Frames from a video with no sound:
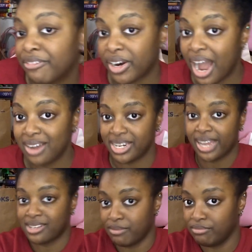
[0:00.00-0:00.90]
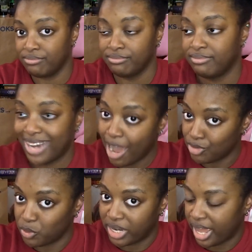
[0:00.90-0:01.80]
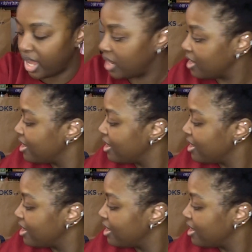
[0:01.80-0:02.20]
for context, I'm now 28.